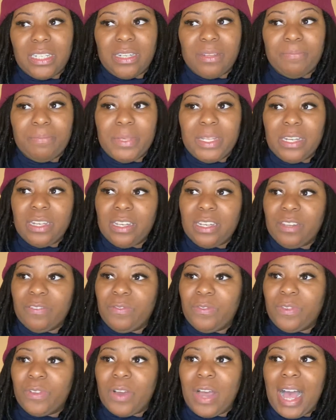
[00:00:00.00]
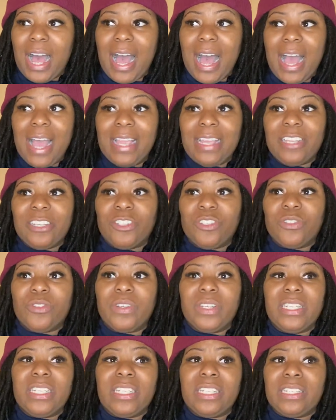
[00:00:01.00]
middle of the floor. I
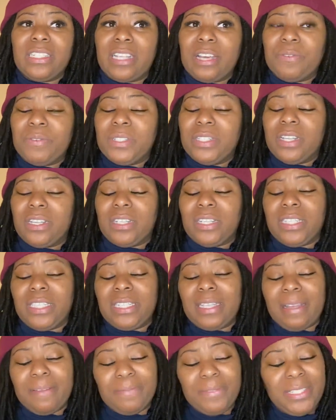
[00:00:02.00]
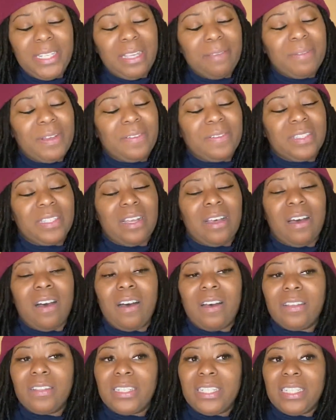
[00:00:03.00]
enjoyed dance. I was on the step team. I was on
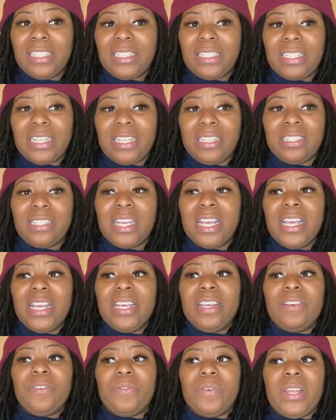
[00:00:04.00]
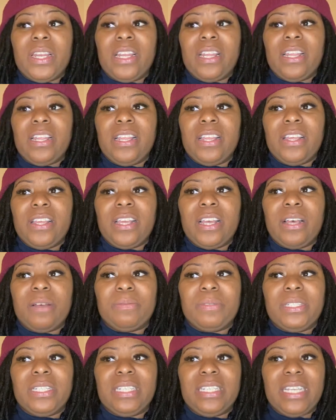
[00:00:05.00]
all these things when it
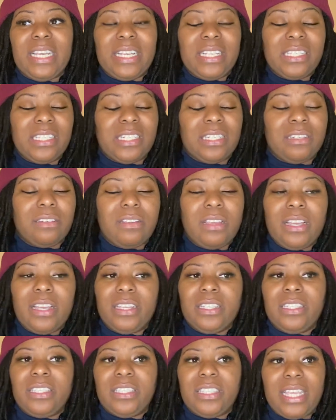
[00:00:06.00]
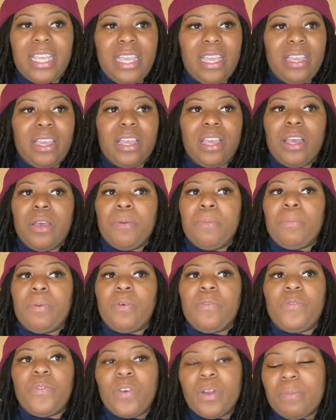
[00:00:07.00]
comes to dancing, sing.
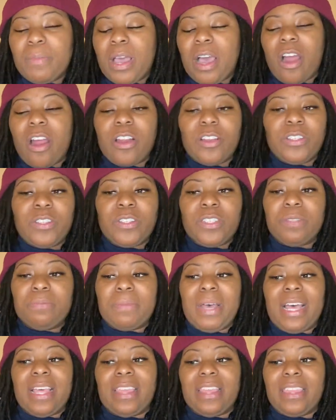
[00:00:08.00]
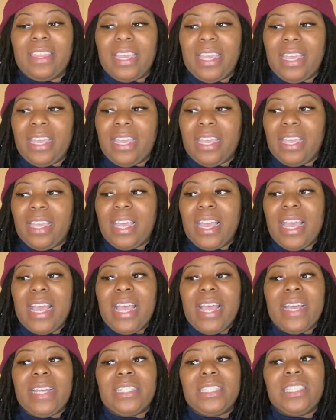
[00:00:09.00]
Performing arts is my thing.
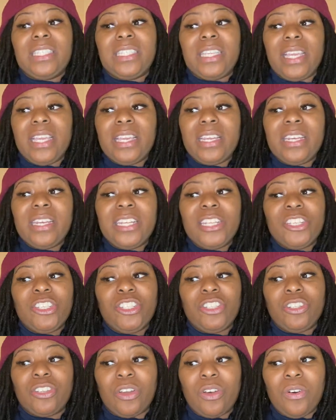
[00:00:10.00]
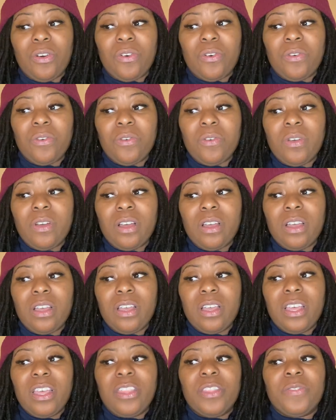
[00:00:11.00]
And seeing this show,
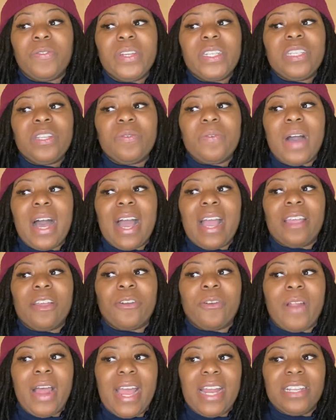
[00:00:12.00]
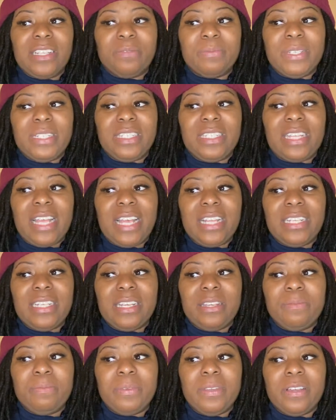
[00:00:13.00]
the reason why I cried as much as I
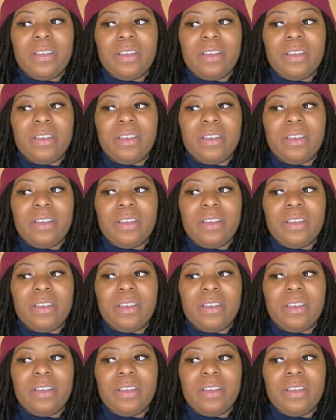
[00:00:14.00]
did